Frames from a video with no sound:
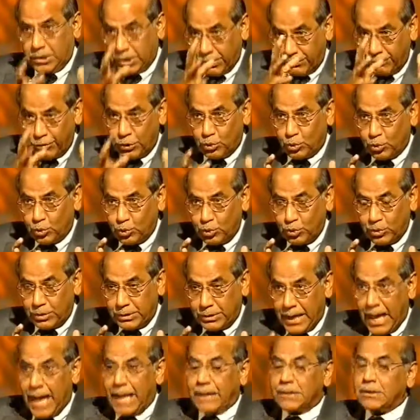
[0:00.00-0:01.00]
the view
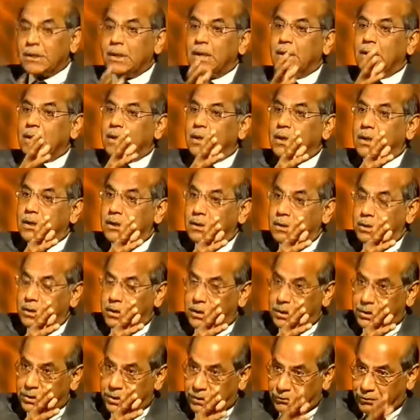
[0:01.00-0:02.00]
that
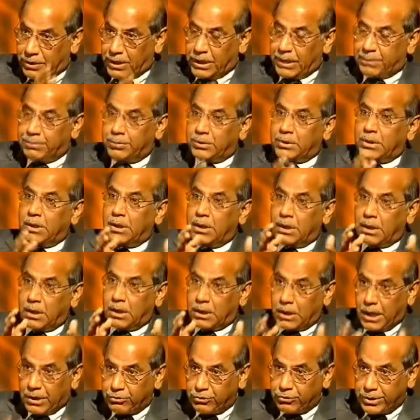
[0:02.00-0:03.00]
developed
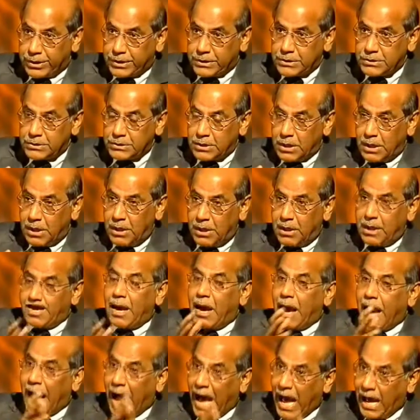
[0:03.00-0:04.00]
countries
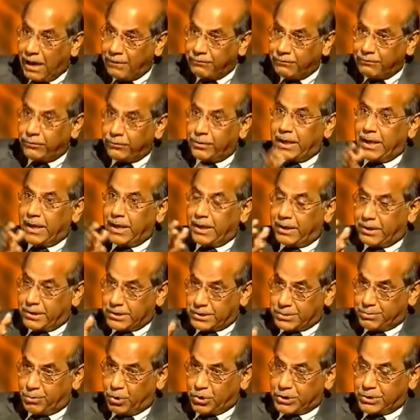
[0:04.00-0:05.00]
have a
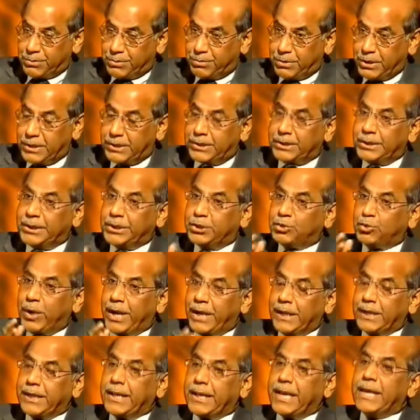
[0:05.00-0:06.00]
responsibility
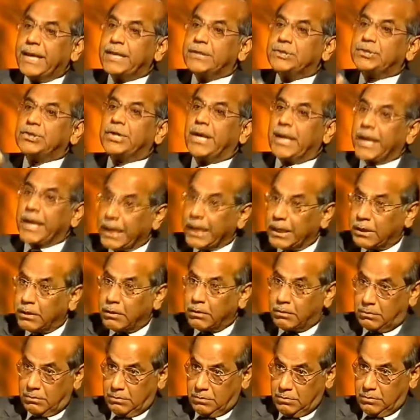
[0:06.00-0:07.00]
to engage
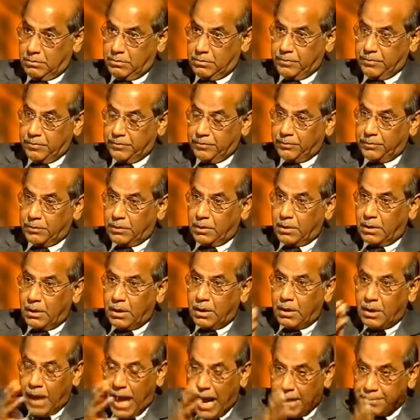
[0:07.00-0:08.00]
in
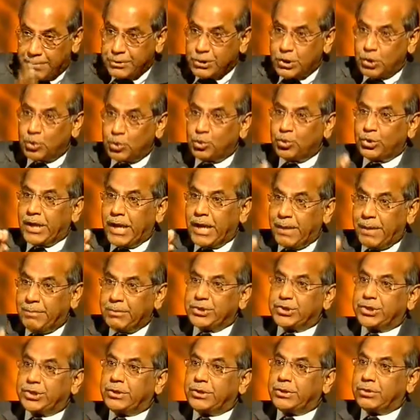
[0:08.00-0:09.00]
absolute
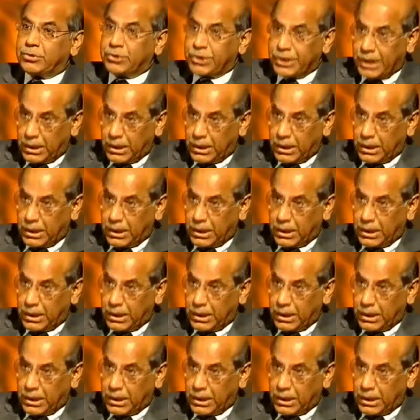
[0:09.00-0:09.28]
emission